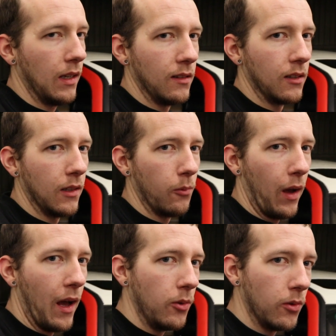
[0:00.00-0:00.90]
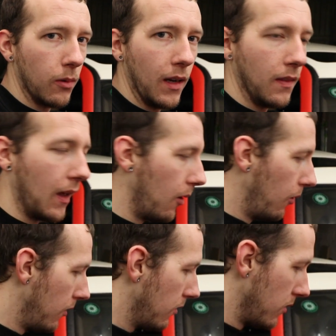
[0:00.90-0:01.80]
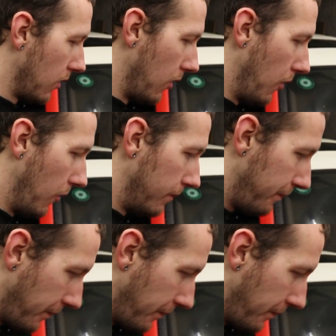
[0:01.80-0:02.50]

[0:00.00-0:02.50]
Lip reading: engine out right now. So